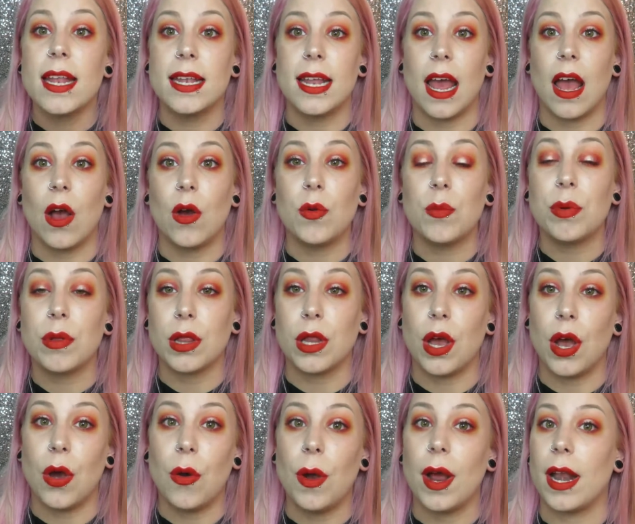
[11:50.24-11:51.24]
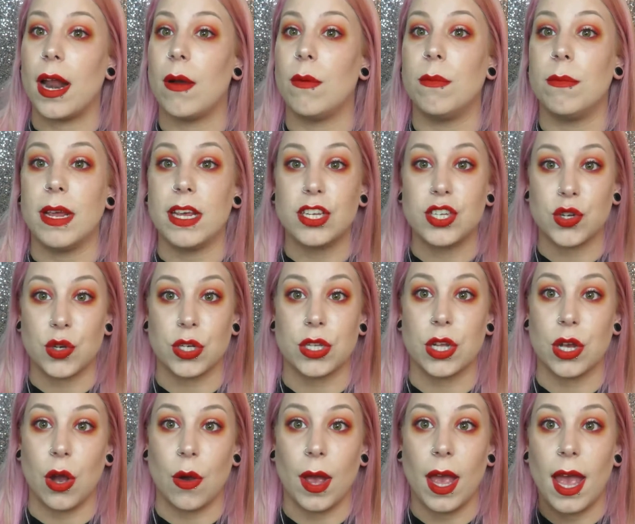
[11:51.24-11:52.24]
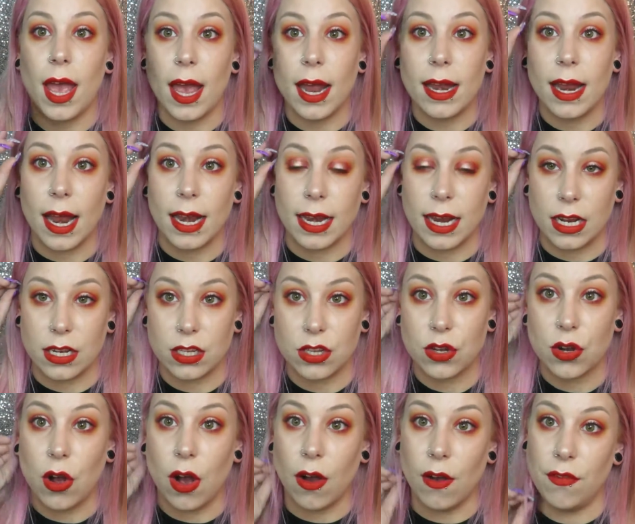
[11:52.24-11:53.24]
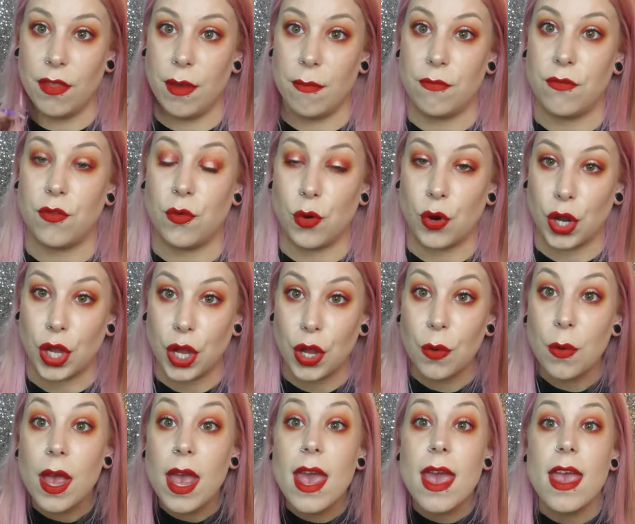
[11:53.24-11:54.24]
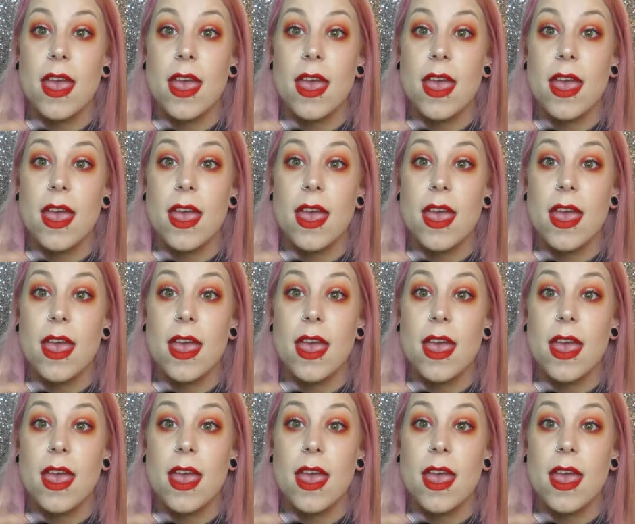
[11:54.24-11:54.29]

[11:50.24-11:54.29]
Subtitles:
down below, and I will make sure to go ahead and answer all of them for you.